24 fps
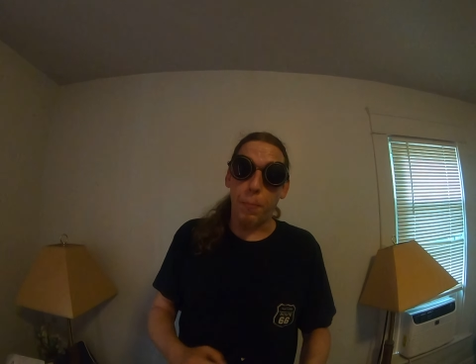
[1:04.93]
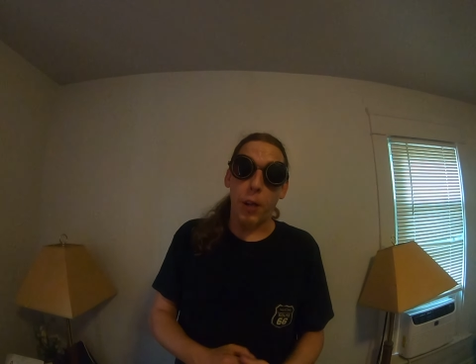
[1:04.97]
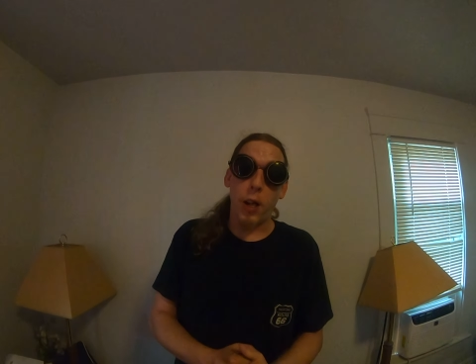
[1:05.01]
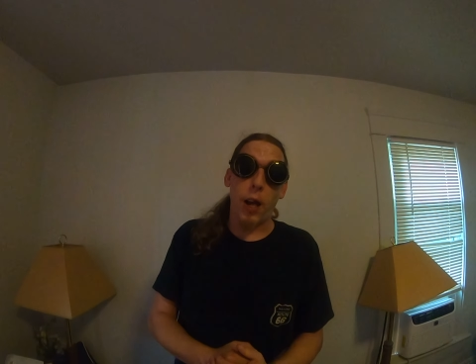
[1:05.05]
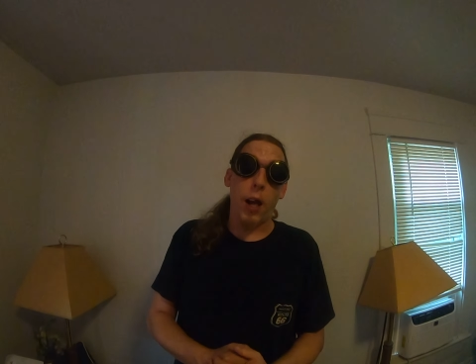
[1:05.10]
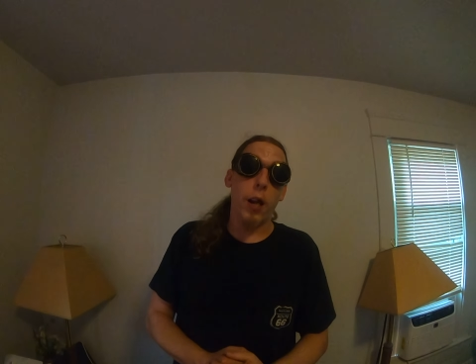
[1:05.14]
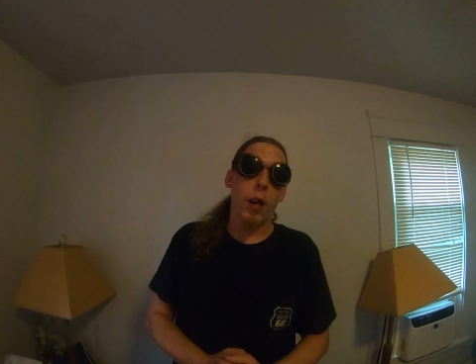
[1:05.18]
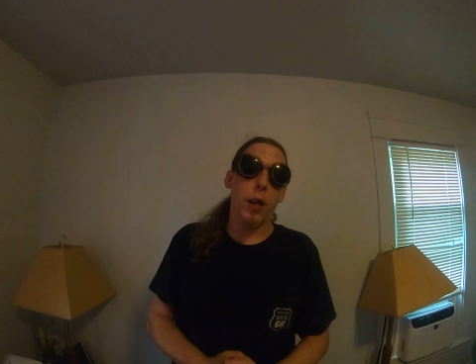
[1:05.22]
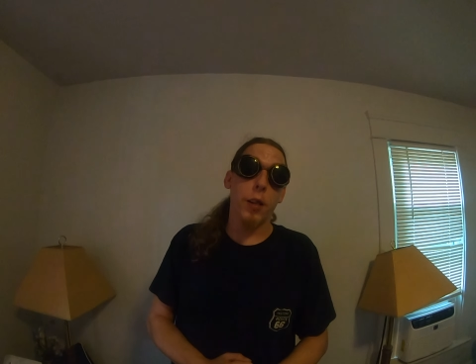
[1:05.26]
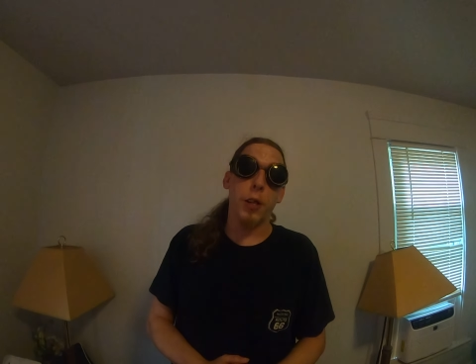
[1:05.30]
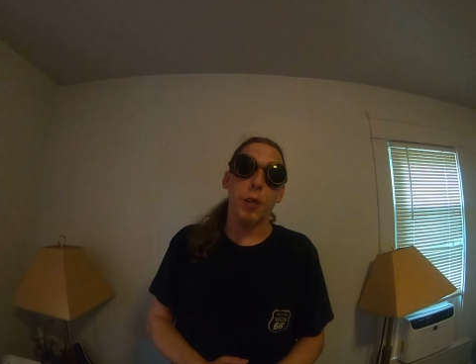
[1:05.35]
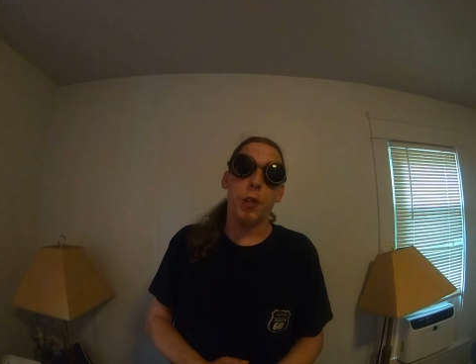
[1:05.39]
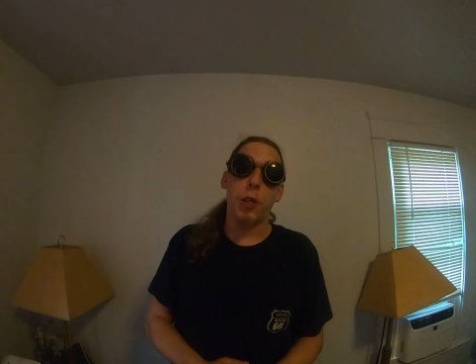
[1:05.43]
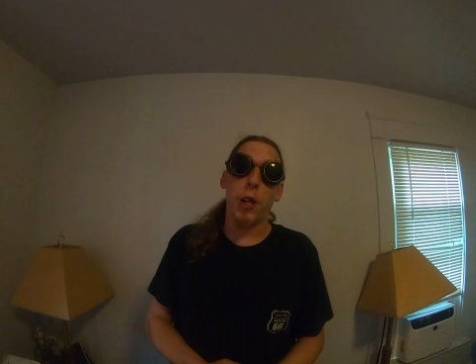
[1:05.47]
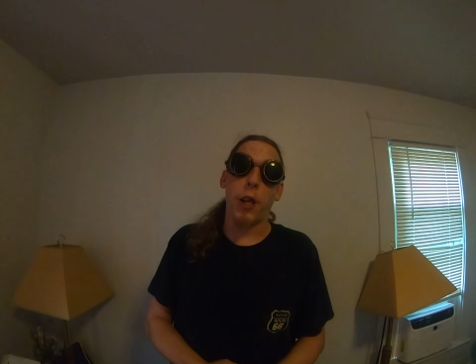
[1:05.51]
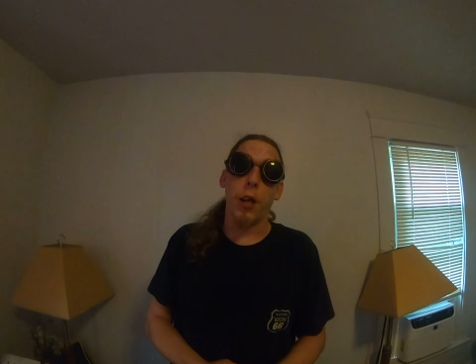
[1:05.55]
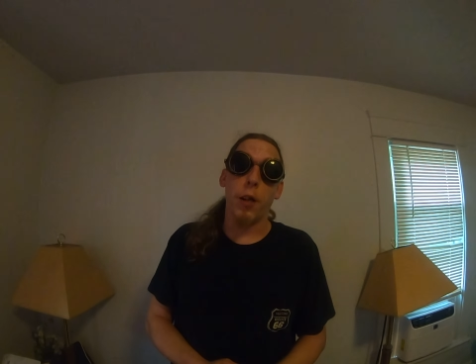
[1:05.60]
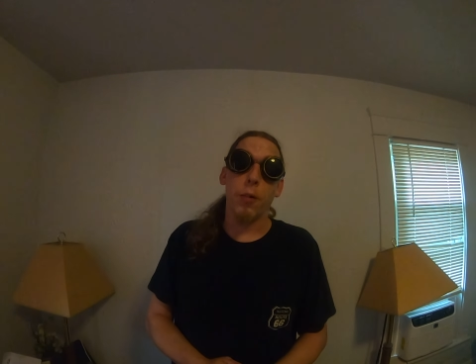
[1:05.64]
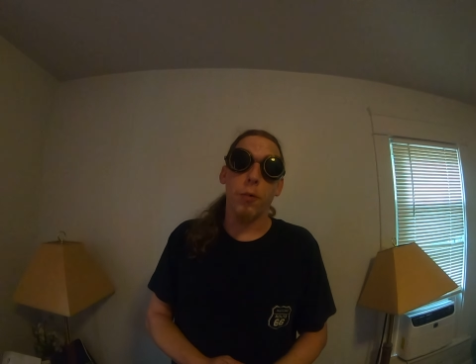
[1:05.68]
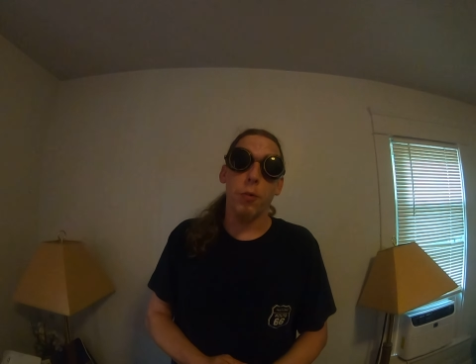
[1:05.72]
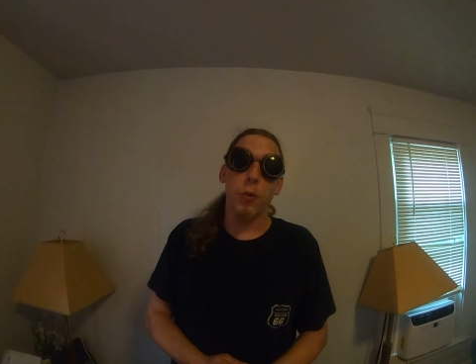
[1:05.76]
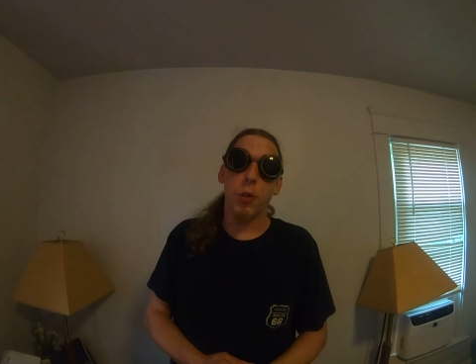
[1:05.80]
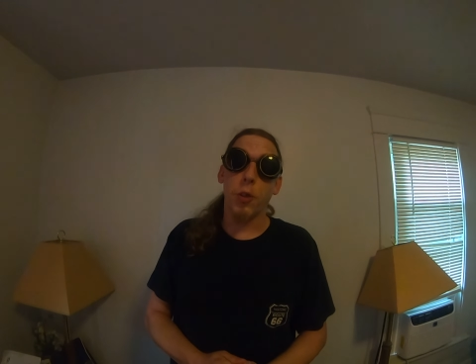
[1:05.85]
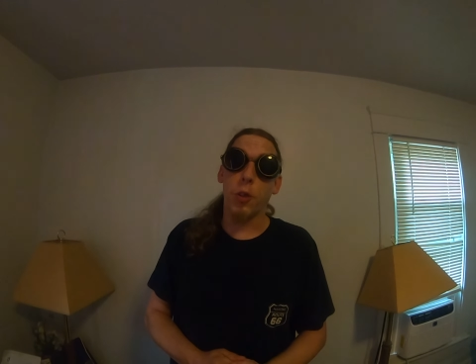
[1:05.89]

an eye on the channel.